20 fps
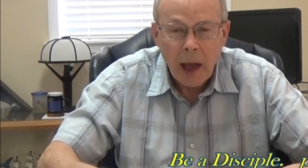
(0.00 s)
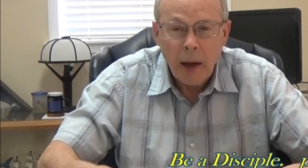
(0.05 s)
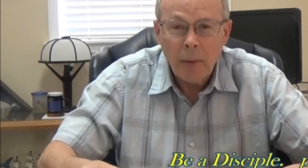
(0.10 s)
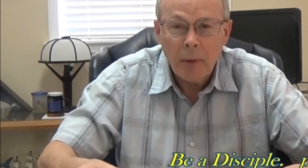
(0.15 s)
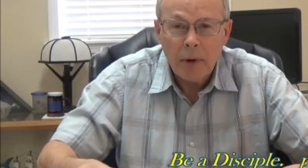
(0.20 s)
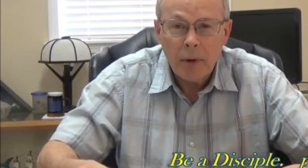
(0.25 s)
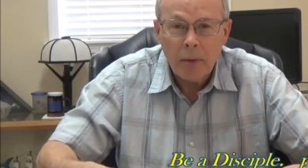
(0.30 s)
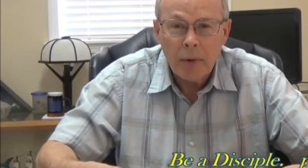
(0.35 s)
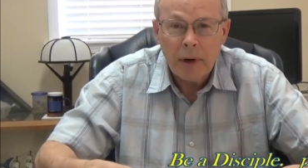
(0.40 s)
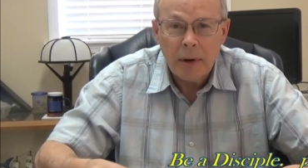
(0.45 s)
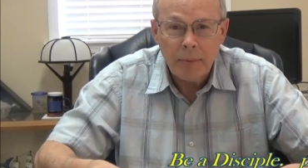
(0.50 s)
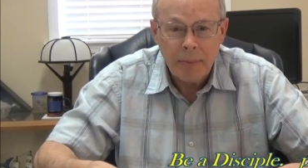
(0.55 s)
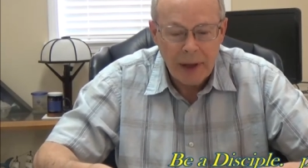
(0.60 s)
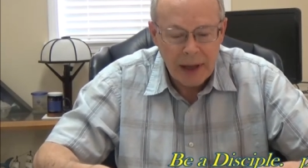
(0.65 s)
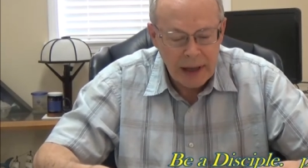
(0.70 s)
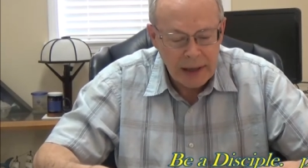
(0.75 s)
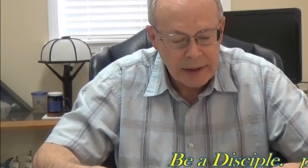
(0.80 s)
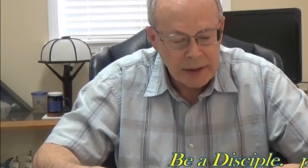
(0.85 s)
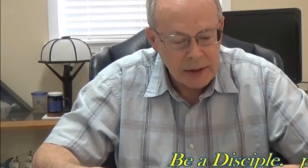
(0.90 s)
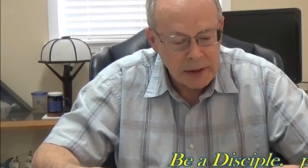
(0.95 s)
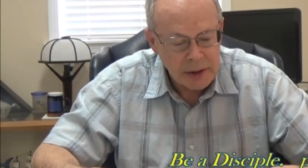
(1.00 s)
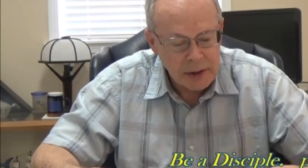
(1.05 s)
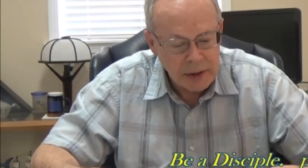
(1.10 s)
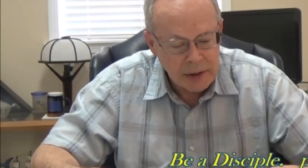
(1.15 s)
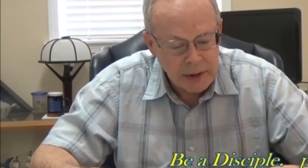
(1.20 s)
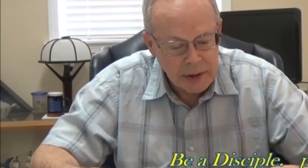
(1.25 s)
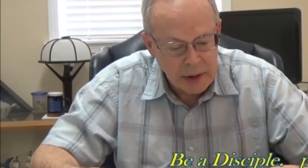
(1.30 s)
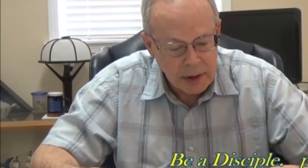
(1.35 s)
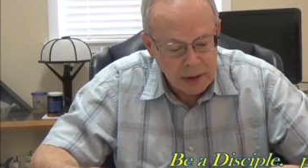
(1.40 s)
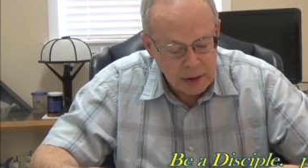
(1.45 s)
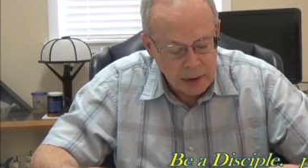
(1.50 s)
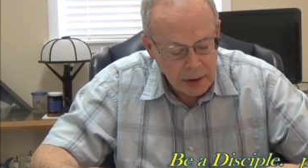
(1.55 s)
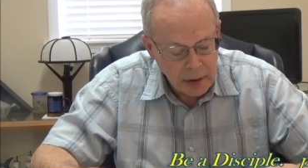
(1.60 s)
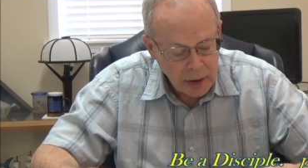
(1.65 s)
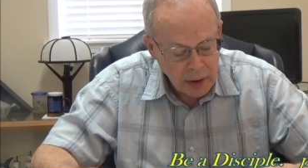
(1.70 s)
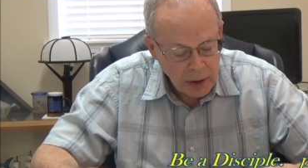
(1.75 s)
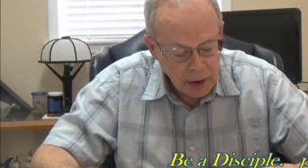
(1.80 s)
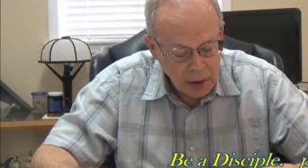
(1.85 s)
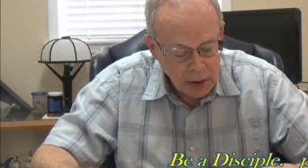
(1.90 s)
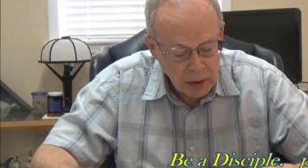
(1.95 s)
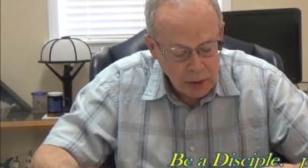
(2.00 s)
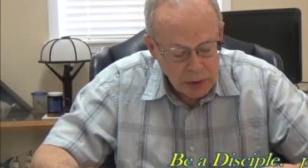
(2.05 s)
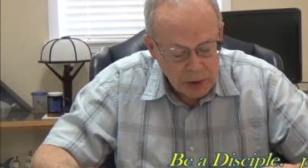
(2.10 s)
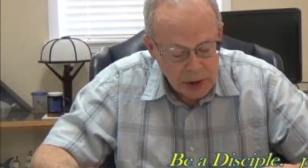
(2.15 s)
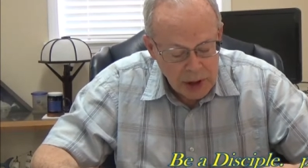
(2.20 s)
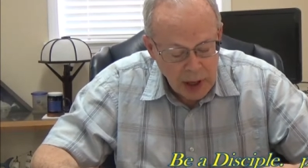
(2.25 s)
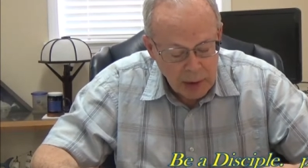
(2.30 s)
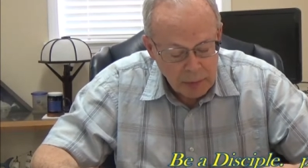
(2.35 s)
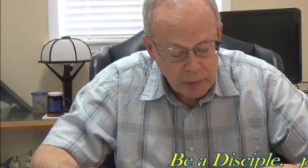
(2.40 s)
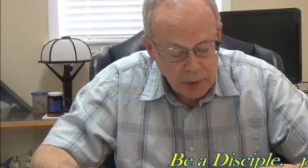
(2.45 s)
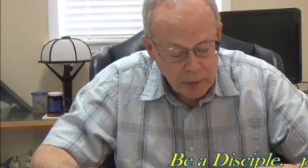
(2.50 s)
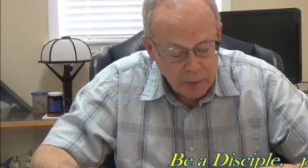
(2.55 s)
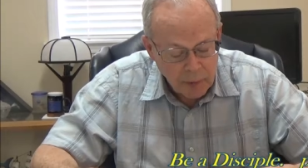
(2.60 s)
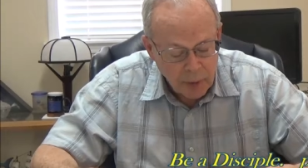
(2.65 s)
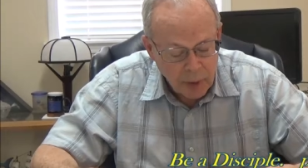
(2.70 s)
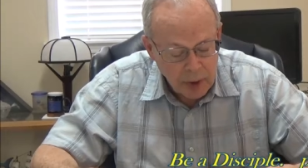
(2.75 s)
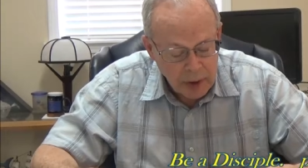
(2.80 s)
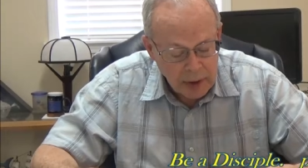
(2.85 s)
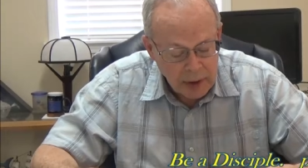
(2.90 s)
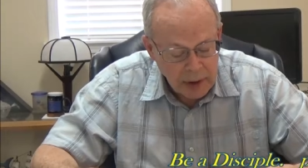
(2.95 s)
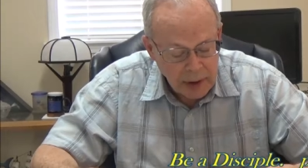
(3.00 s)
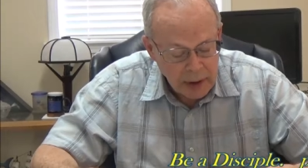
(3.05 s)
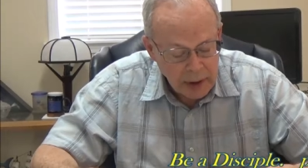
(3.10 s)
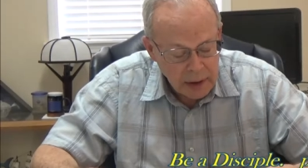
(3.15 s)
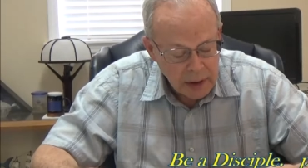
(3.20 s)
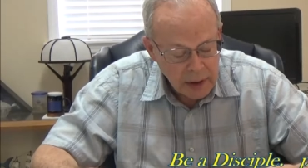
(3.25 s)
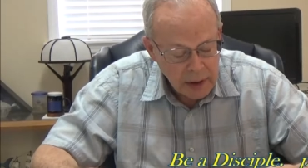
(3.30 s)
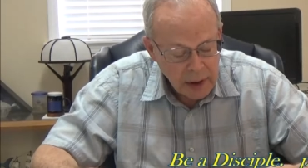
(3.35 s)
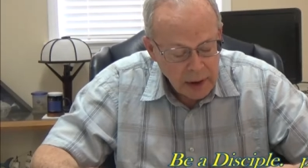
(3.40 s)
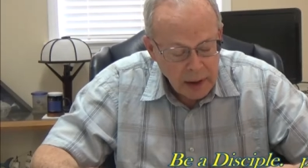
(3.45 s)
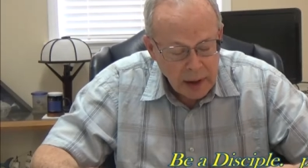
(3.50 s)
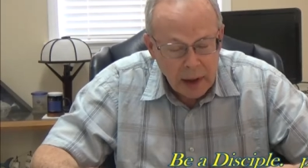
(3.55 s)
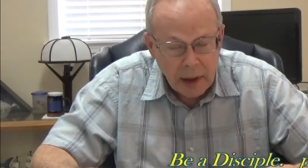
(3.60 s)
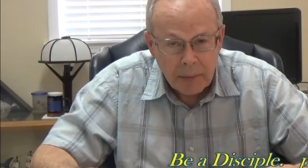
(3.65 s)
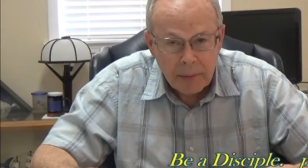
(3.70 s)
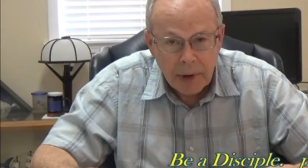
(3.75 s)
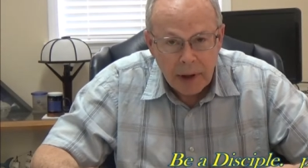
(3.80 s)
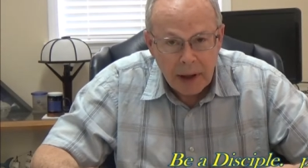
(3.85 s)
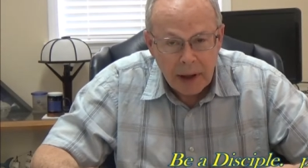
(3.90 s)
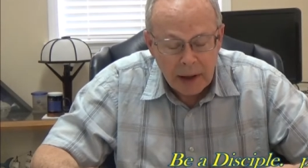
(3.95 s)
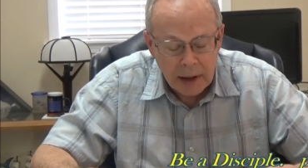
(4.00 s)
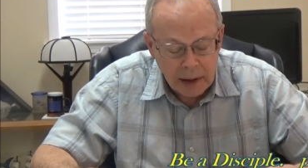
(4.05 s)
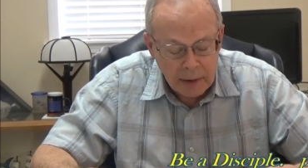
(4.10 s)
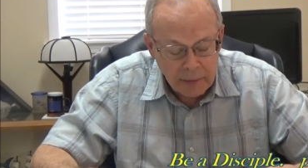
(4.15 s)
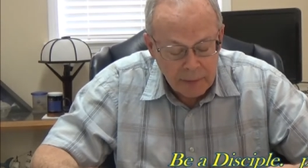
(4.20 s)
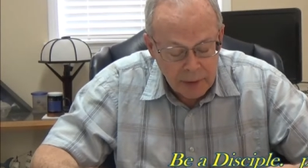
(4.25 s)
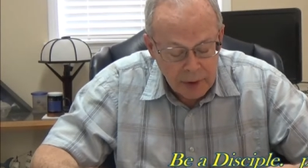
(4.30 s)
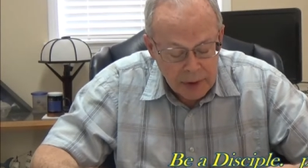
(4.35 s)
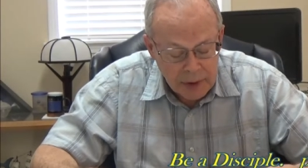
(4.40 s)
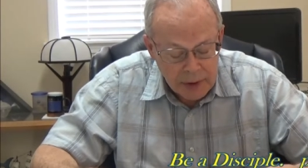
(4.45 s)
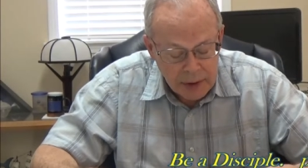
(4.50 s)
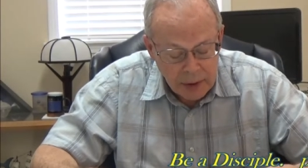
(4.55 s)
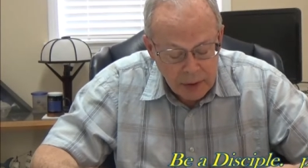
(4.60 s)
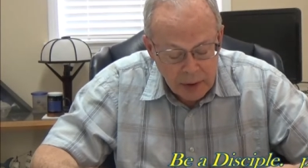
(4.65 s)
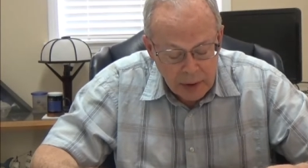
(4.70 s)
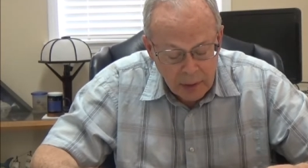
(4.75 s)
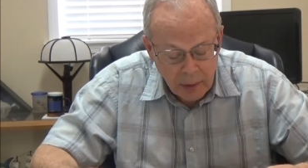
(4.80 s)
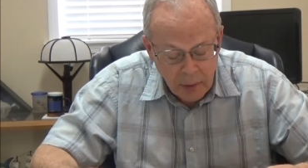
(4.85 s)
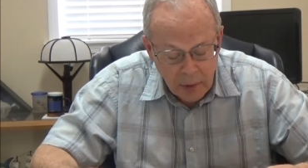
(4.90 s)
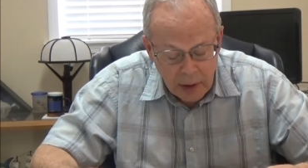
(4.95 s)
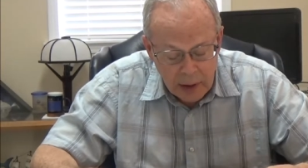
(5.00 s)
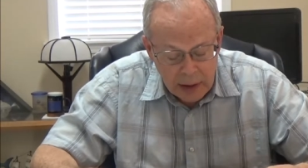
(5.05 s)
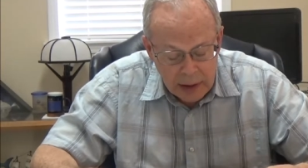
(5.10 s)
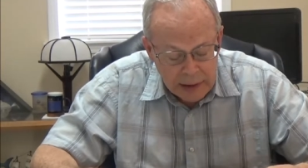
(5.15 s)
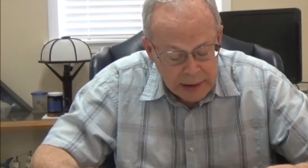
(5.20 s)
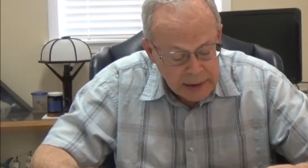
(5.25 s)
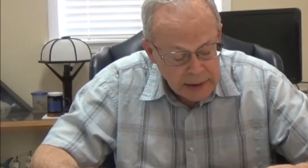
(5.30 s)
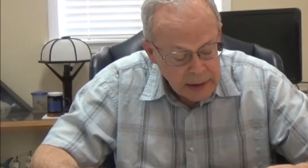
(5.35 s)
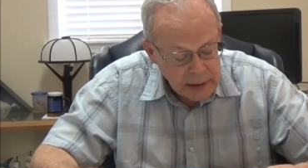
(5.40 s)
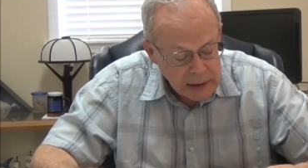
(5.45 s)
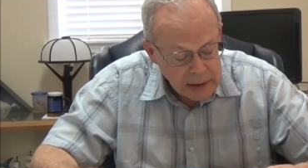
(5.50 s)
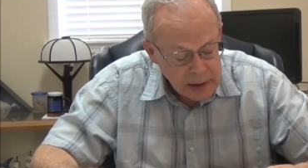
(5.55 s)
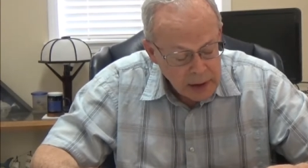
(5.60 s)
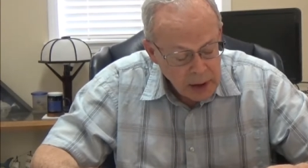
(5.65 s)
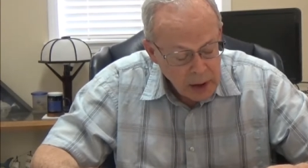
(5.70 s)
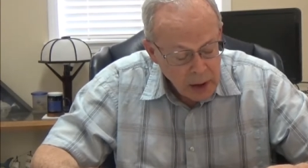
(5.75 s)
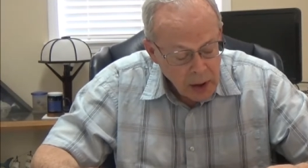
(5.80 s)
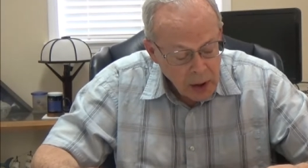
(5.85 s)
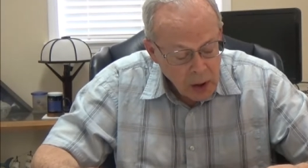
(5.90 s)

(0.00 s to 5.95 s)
I want to read a passage. It's in Luke chapter 14, beginning at verse 31. It says,